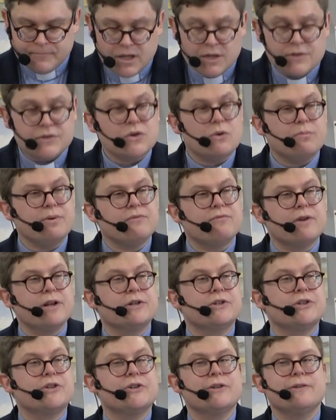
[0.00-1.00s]
And so be
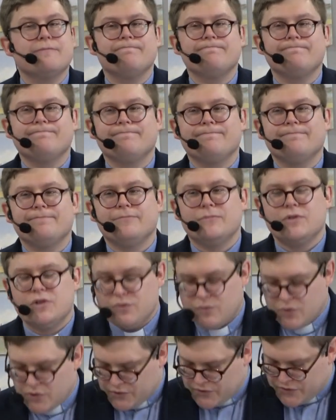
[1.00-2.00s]
rich
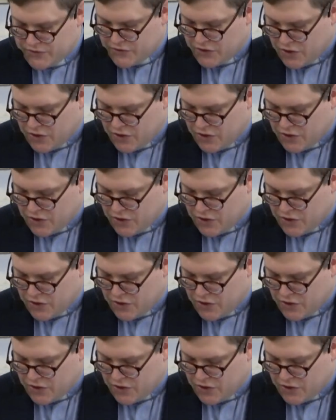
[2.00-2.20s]
towards